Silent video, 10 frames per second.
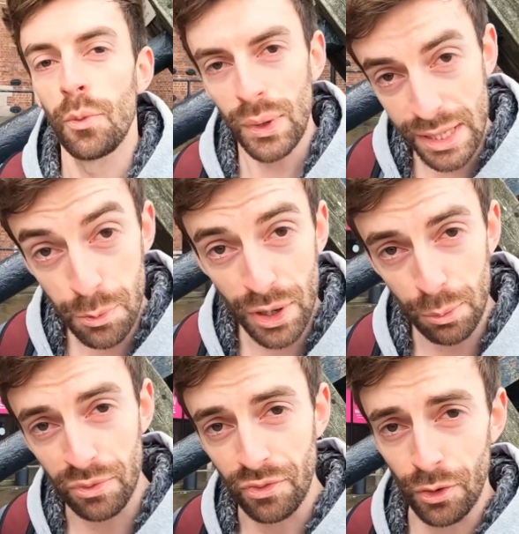William
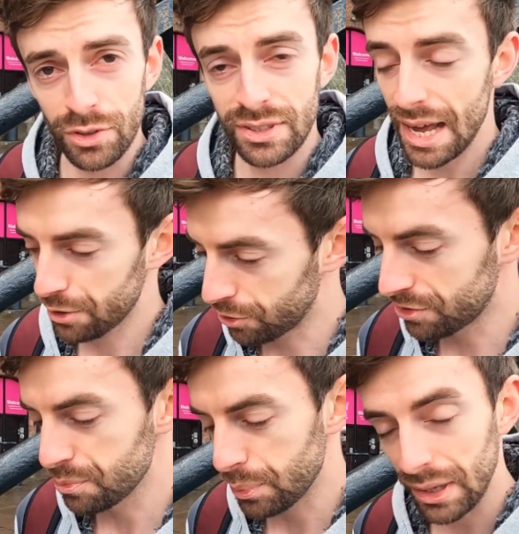Wilberforce, that
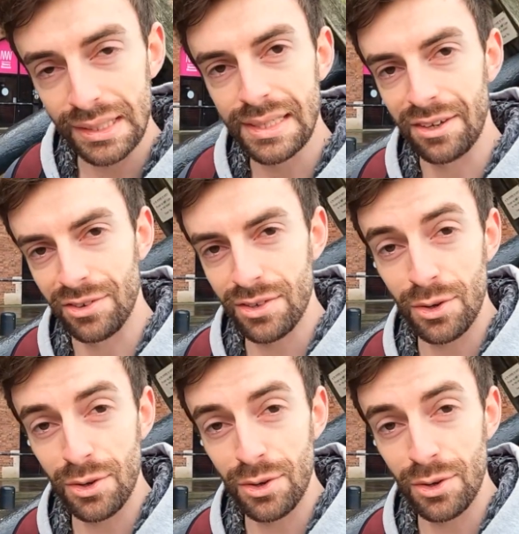Christian politician